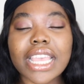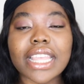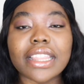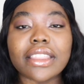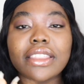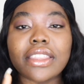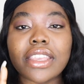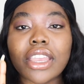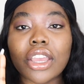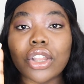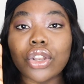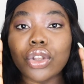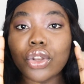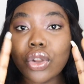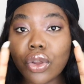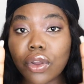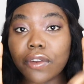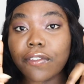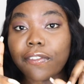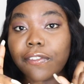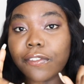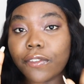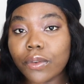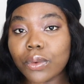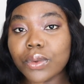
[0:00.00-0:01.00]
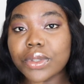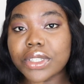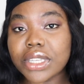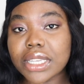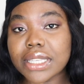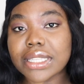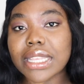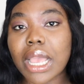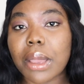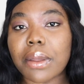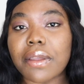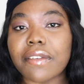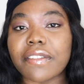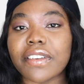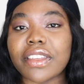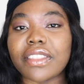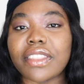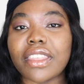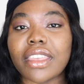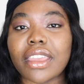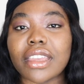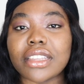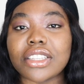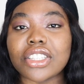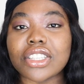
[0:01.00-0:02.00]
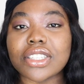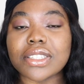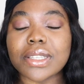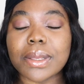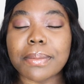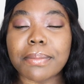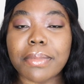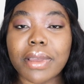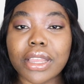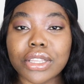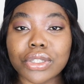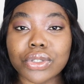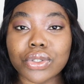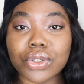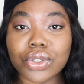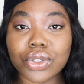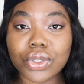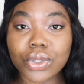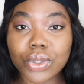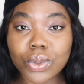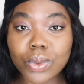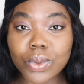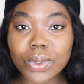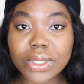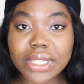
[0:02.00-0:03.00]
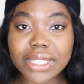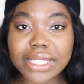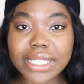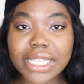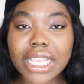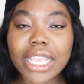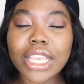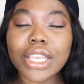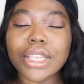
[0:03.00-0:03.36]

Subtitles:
They are not full jeans, however, they are just a bunch of shorts.